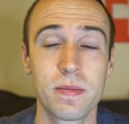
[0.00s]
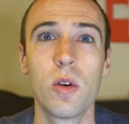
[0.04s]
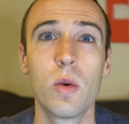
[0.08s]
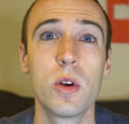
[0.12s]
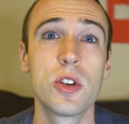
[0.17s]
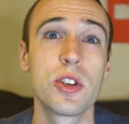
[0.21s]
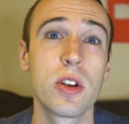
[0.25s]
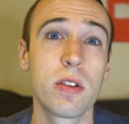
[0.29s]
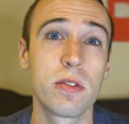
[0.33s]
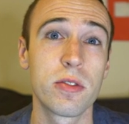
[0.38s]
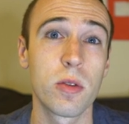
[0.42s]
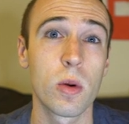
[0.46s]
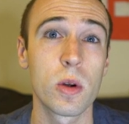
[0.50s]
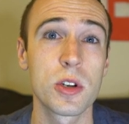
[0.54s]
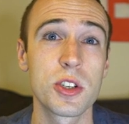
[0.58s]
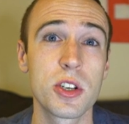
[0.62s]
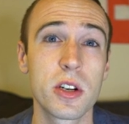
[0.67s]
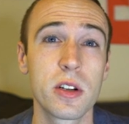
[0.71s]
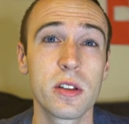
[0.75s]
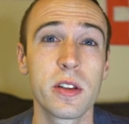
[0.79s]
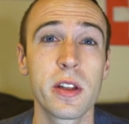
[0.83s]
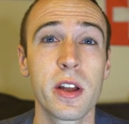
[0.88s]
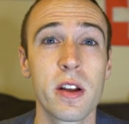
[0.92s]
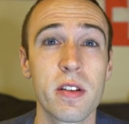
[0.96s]
which
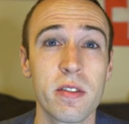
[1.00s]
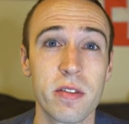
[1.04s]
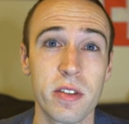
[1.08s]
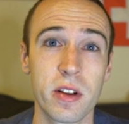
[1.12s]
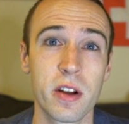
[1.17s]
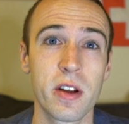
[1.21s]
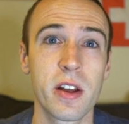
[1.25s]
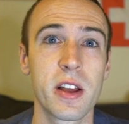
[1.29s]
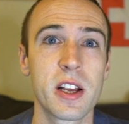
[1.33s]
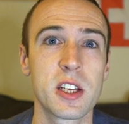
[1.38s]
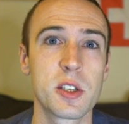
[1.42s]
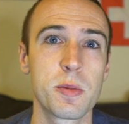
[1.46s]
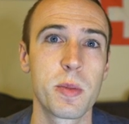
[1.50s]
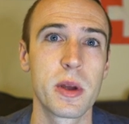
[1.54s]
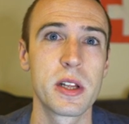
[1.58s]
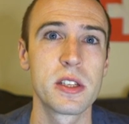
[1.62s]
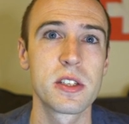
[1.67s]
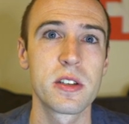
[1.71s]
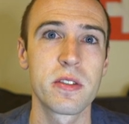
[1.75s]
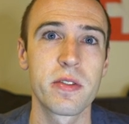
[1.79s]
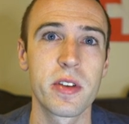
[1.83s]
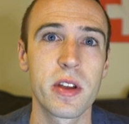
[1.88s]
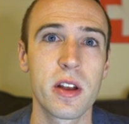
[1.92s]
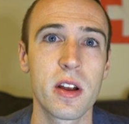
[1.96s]
unfortunately are very
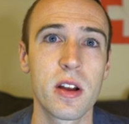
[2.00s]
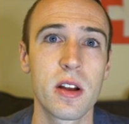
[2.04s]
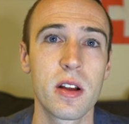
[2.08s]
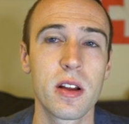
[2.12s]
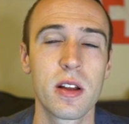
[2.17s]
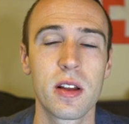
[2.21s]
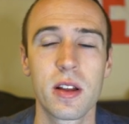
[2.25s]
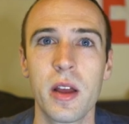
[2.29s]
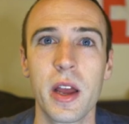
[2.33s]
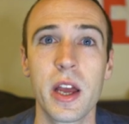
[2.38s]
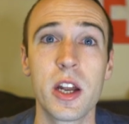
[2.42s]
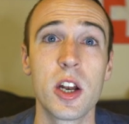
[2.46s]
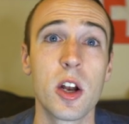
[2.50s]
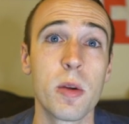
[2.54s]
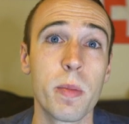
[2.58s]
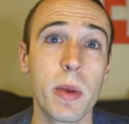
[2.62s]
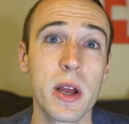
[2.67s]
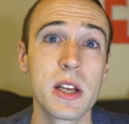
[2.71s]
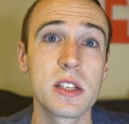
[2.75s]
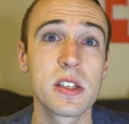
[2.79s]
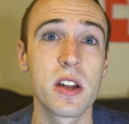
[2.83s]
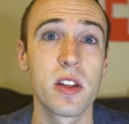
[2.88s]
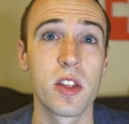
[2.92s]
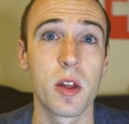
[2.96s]
expensive here and are
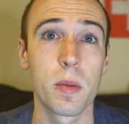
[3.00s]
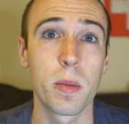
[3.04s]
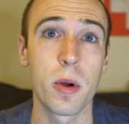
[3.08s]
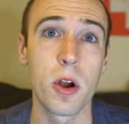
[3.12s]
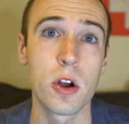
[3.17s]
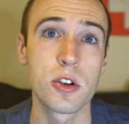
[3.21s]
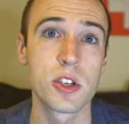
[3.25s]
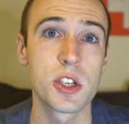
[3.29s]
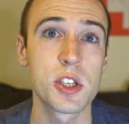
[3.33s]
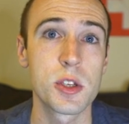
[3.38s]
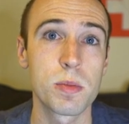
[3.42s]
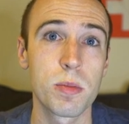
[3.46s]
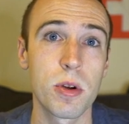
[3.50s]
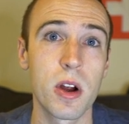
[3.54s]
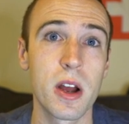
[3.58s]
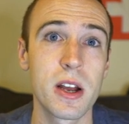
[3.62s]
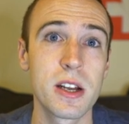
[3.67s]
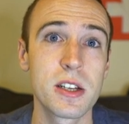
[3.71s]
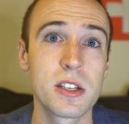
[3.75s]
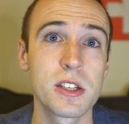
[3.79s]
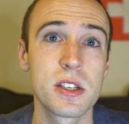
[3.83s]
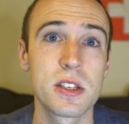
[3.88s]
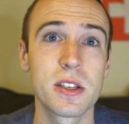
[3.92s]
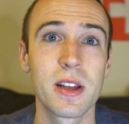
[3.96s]
based on the purchase
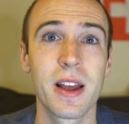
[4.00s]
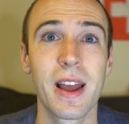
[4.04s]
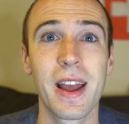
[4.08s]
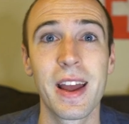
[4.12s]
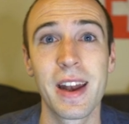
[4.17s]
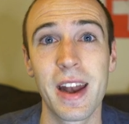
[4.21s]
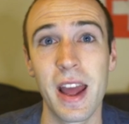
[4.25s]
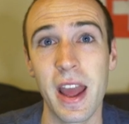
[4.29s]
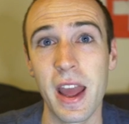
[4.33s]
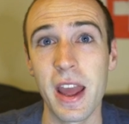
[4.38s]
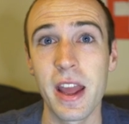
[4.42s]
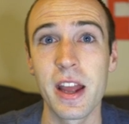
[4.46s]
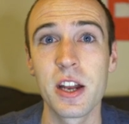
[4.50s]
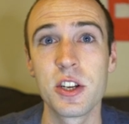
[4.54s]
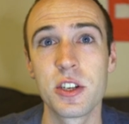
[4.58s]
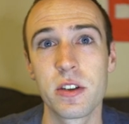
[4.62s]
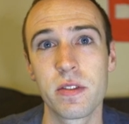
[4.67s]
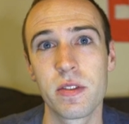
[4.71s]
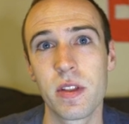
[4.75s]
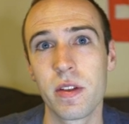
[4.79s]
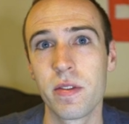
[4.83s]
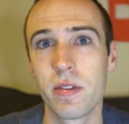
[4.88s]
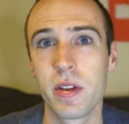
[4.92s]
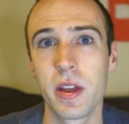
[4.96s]
price and age
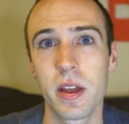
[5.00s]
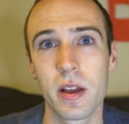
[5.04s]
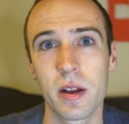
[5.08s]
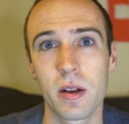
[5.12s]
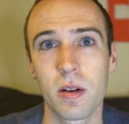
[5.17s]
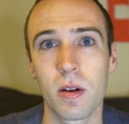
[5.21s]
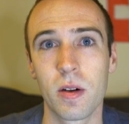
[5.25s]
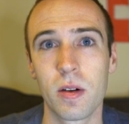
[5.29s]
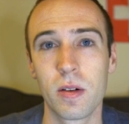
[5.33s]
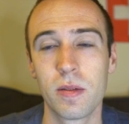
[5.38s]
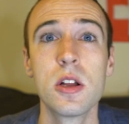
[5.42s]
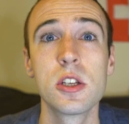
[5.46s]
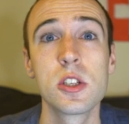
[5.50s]
of the vehicle.